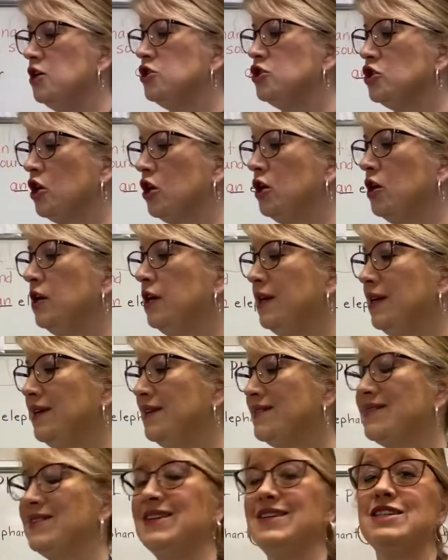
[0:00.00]
John
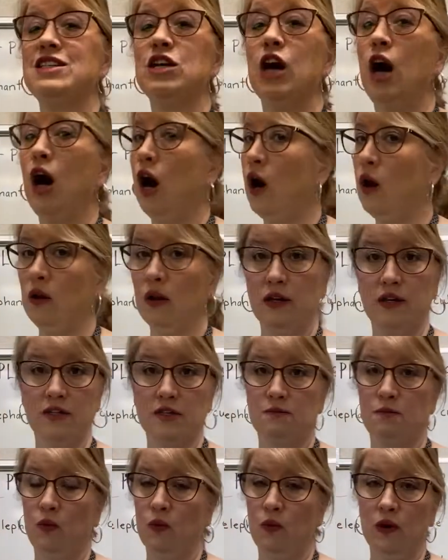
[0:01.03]
is the
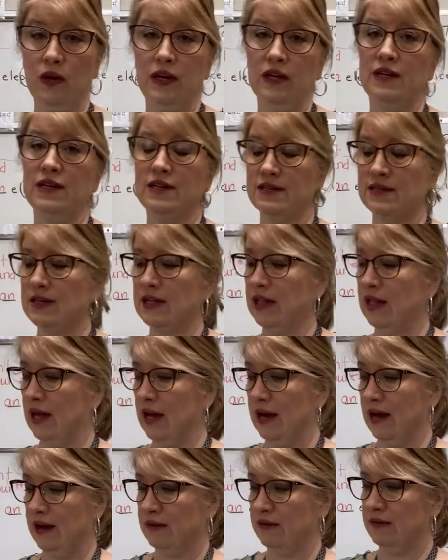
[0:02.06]
tallest boy in his
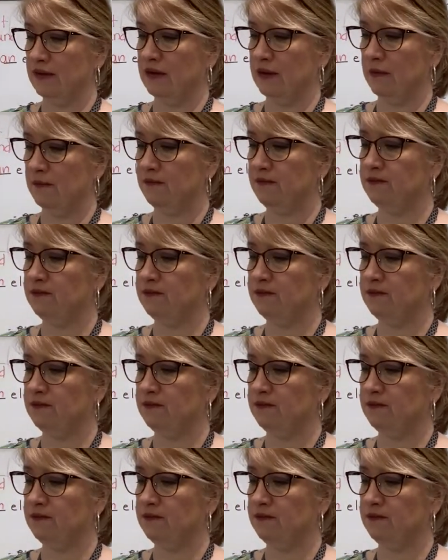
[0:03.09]
class.